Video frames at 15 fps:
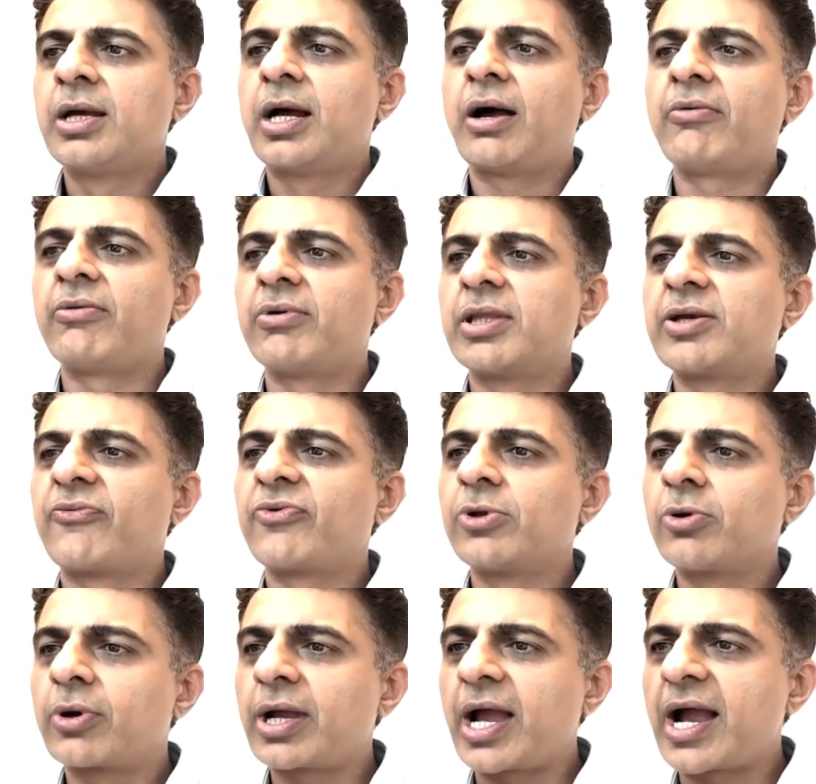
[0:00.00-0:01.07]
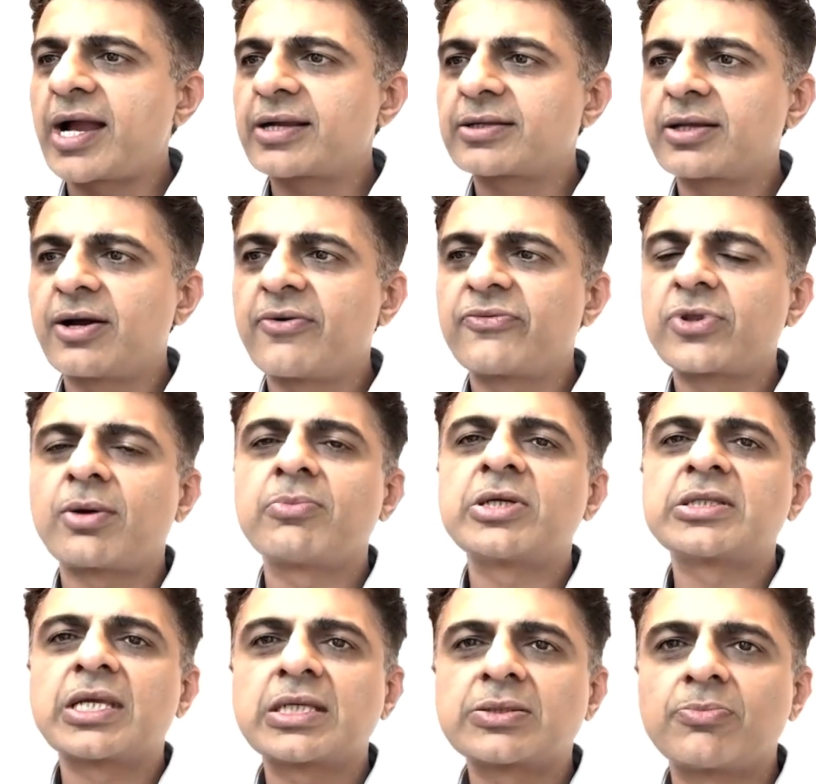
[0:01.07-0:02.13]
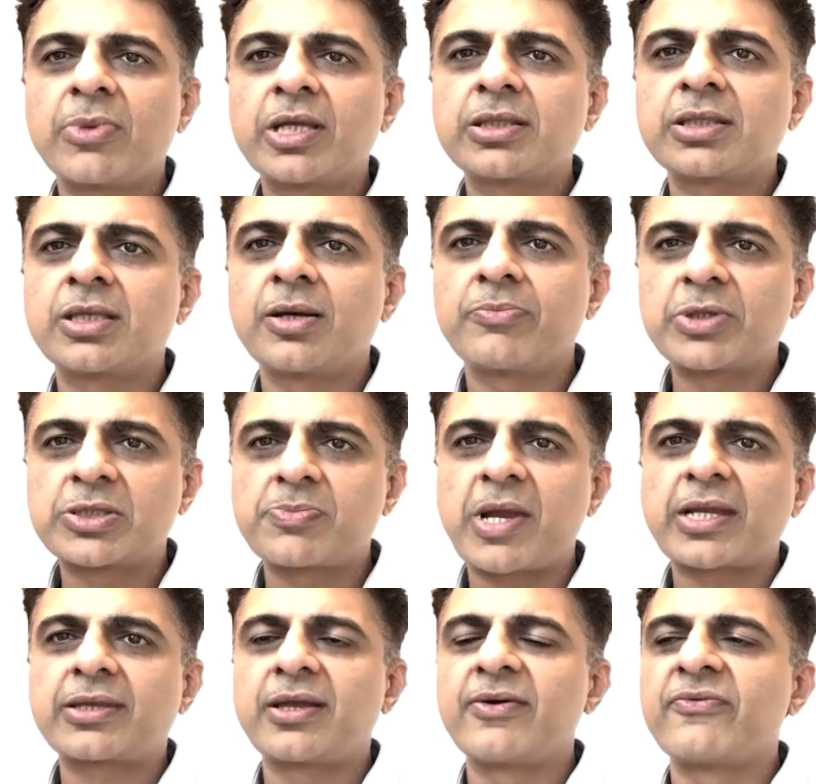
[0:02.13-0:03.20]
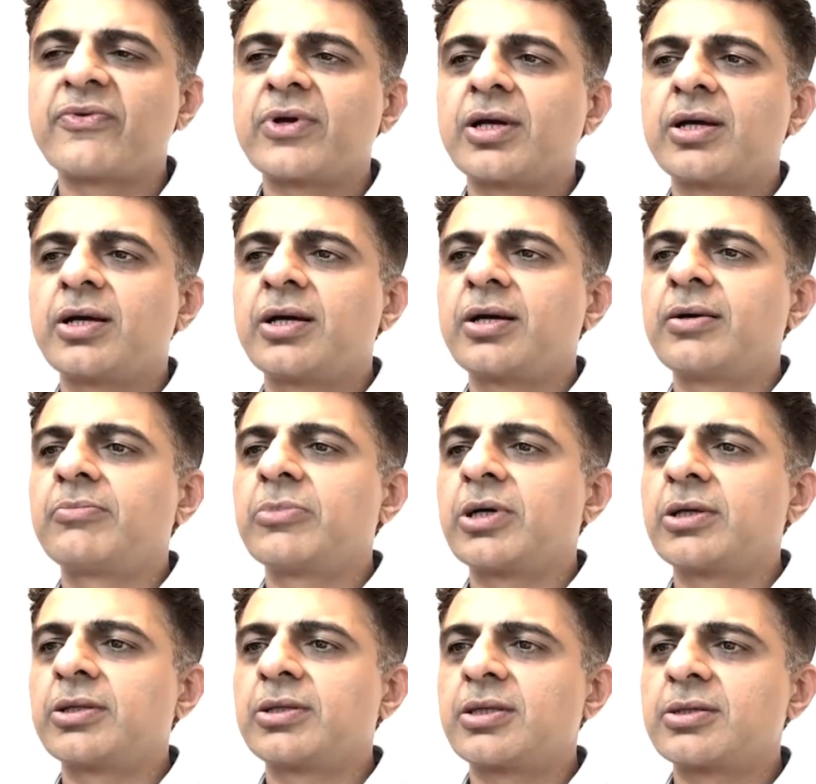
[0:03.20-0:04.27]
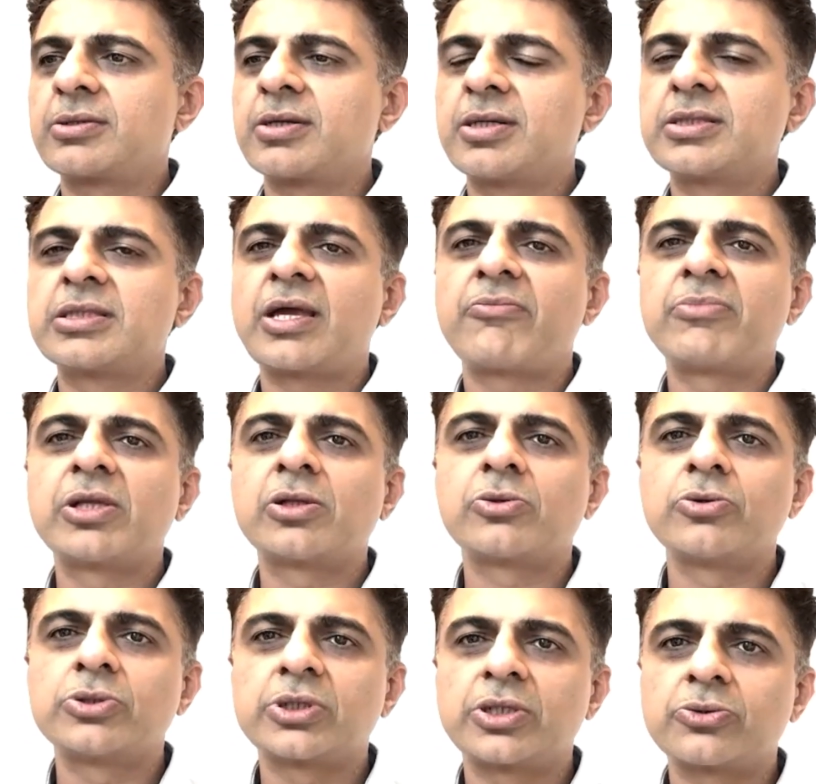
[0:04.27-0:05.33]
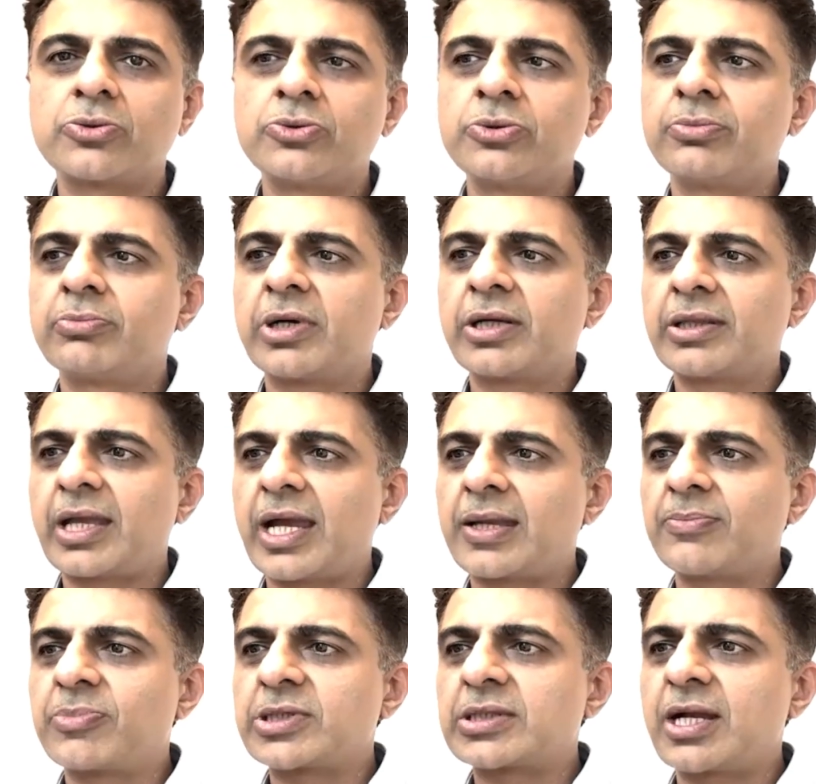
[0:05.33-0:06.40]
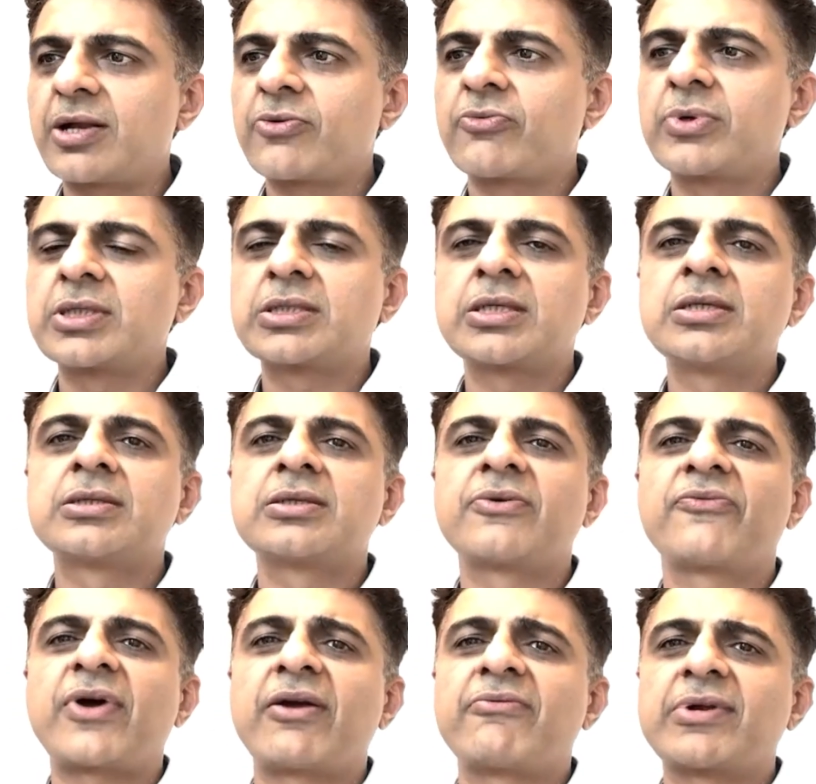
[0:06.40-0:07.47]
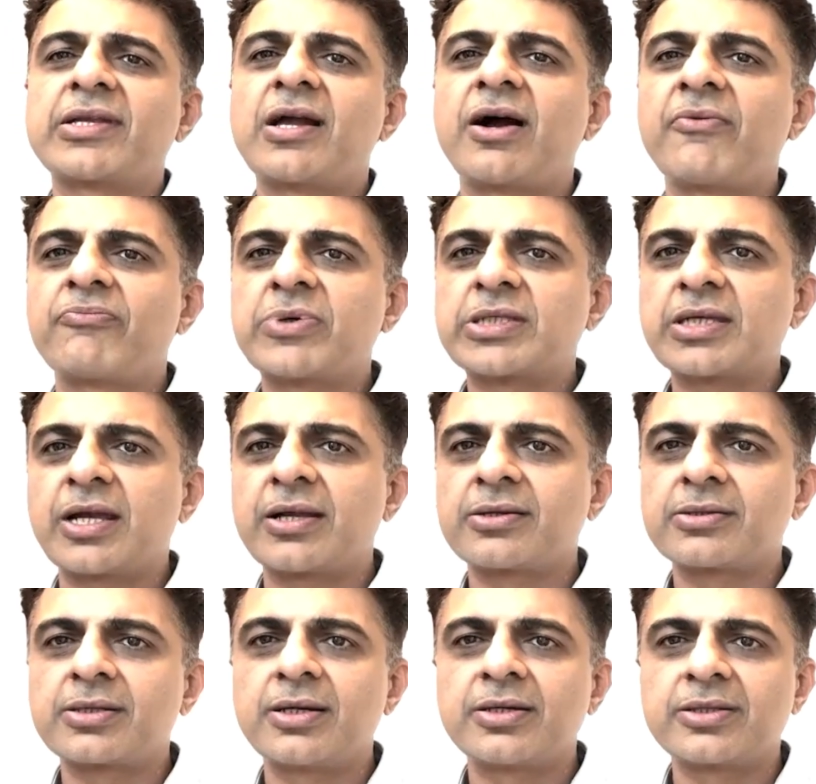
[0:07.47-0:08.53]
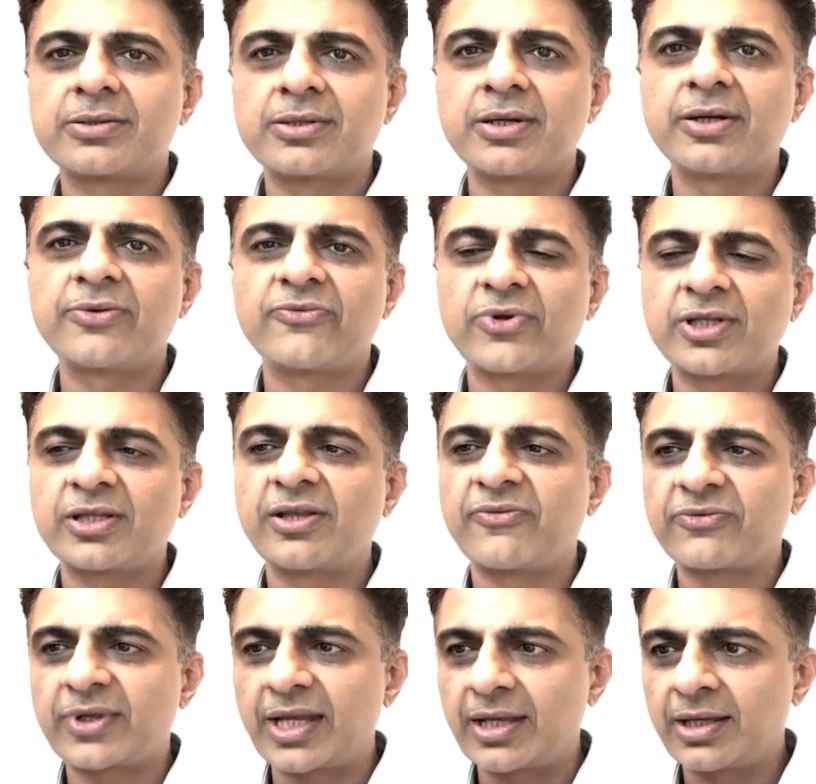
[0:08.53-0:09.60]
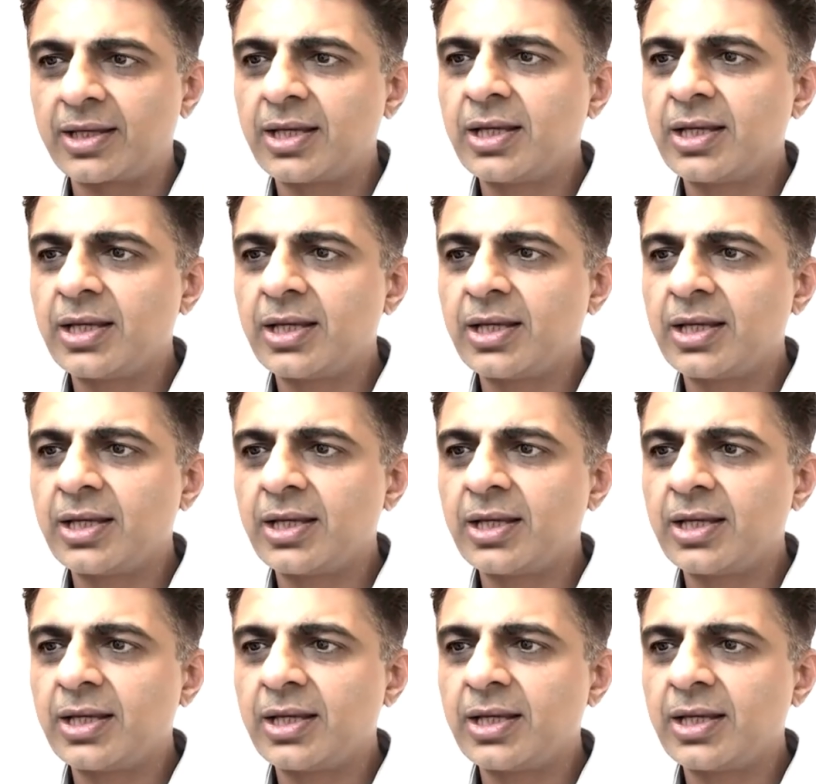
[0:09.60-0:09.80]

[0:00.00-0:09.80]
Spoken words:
However, if you look at from a 6 month perspective, the returns have been closer to 9% versus the 5.5% return for the Nifty.